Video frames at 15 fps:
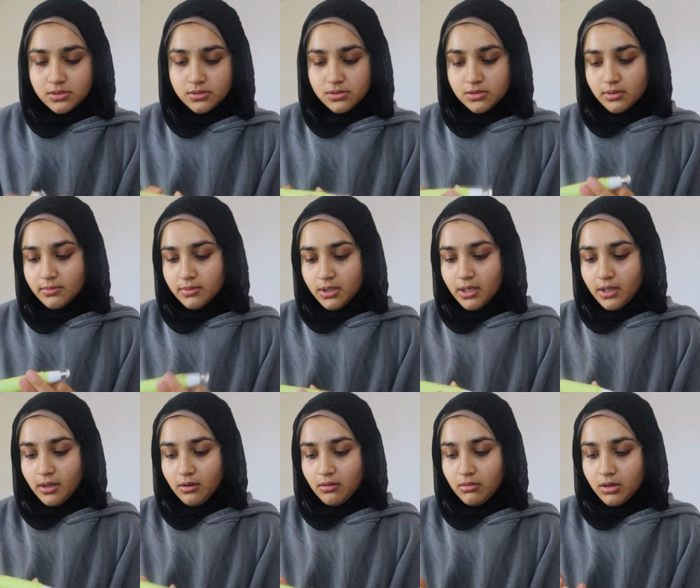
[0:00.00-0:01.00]
do some
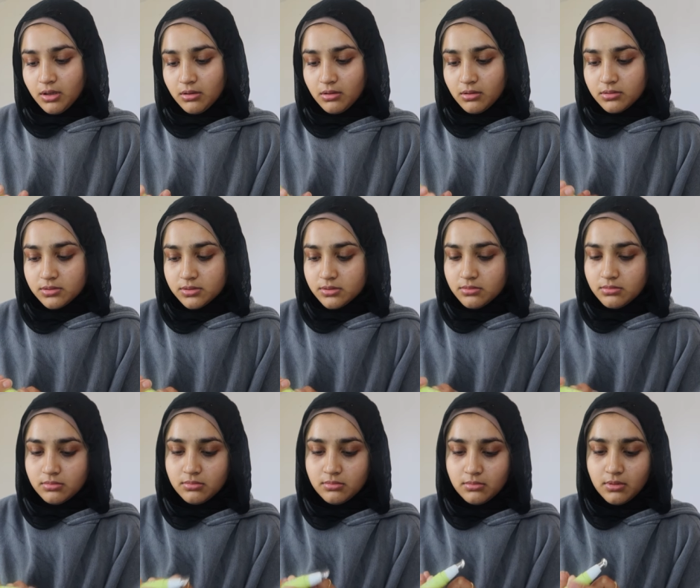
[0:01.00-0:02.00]
eye cream because
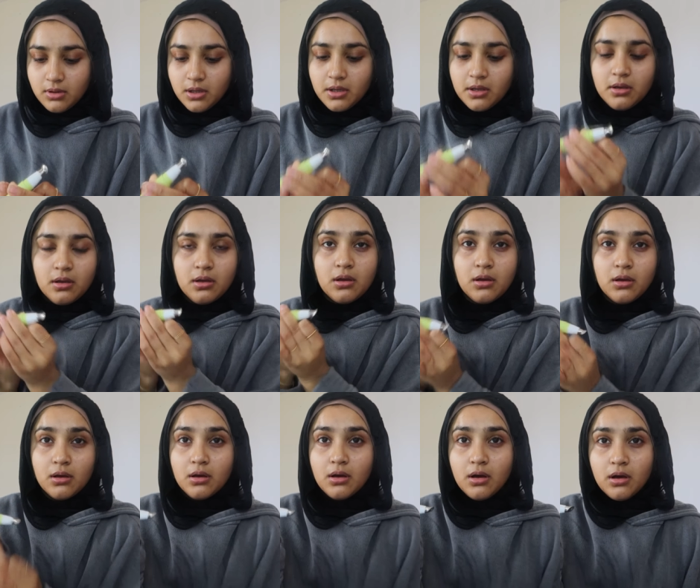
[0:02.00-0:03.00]
my
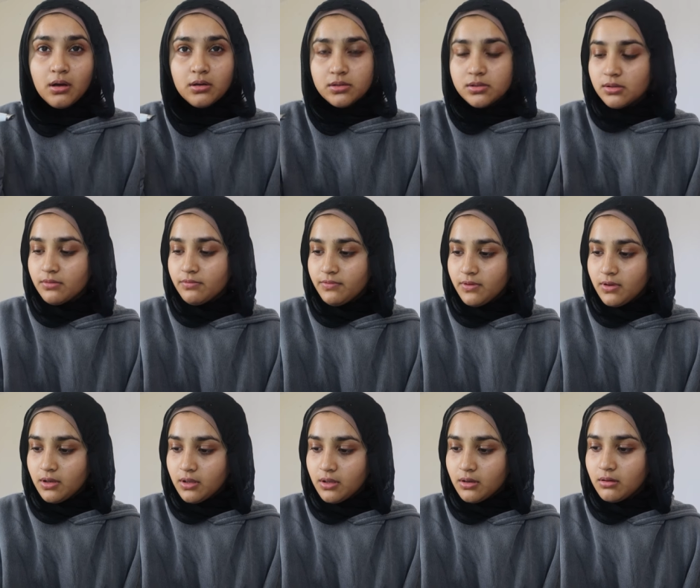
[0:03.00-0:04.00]
eyes are
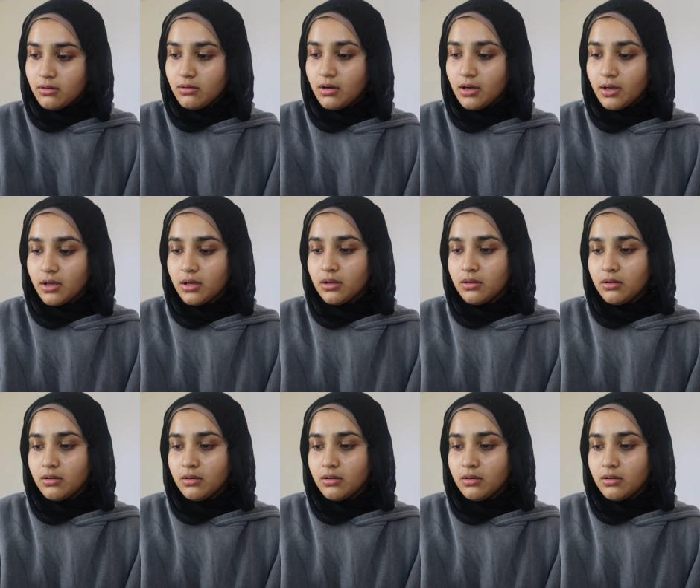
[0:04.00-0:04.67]
feeling quite